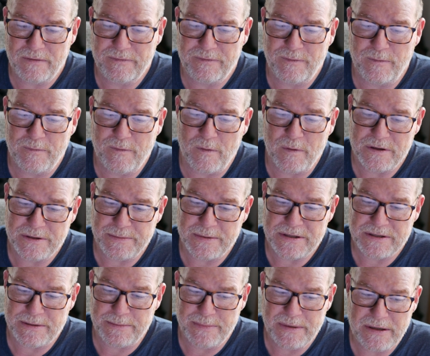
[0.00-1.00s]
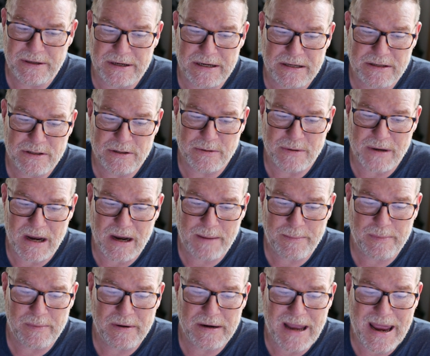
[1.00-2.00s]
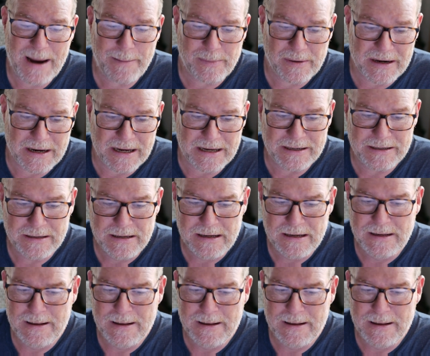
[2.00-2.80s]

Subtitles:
enforcement's ability to apprehend